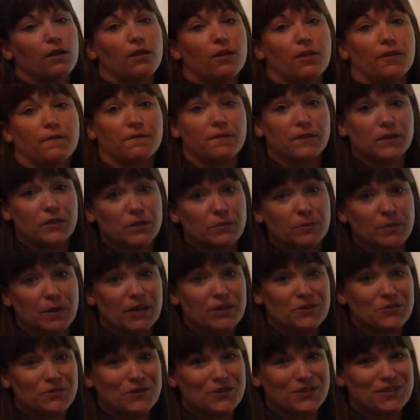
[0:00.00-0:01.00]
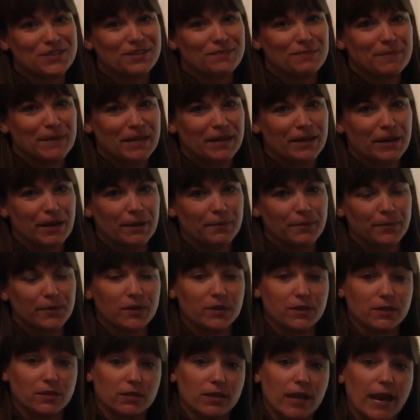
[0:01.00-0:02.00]
The first page we're going to pick up
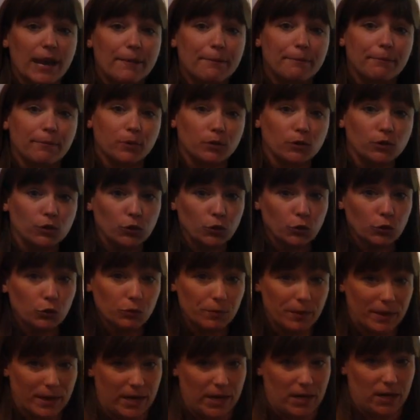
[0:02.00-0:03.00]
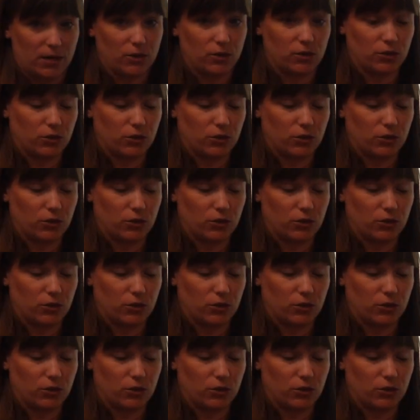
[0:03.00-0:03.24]
is that blue page.